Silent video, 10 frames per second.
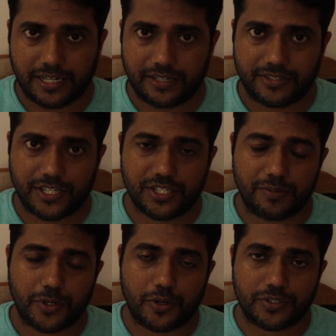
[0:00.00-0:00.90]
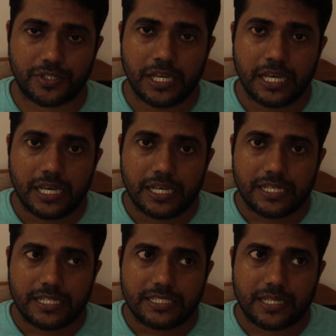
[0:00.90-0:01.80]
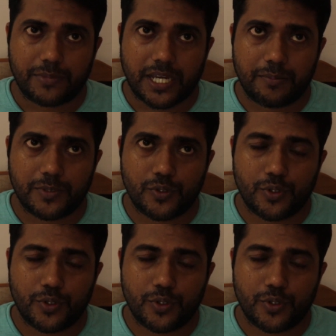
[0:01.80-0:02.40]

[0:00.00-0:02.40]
writing session, because sometimes